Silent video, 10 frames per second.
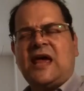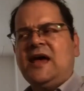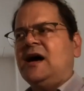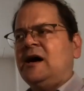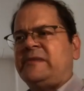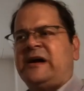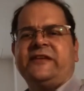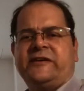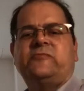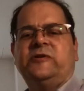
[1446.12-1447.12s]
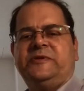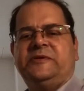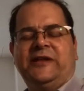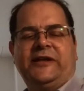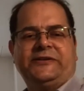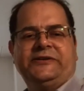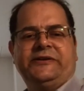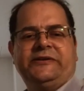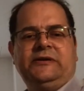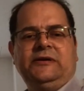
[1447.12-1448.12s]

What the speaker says: I think it will be blended.